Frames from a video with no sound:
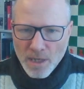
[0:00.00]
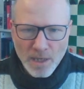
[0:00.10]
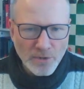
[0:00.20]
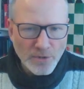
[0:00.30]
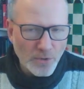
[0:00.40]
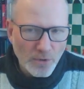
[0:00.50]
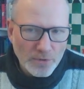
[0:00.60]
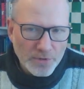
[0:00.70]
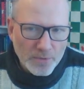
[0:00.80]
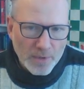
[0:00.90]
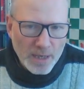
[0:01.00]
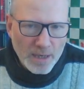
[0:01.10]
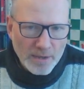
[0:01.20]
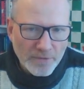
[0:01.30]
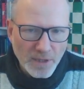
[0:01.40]
Because also here,
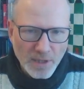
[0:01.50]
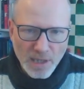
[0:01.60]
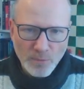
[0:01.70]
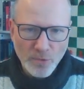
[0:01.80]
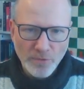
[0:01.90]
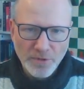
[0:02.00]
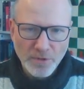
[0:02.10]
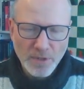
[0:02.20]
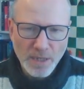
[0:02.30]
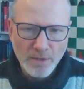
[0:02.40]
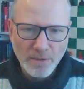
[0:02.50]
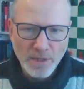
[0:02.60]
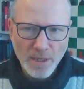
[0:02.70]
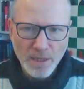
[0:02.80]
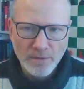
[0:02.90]
if the knight moves, you take on
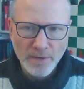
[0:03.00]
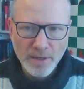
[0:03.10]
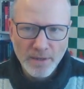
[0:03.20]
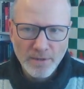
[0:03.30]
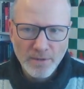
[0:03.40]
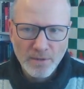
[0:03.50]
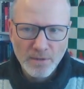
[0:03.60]
d8, right?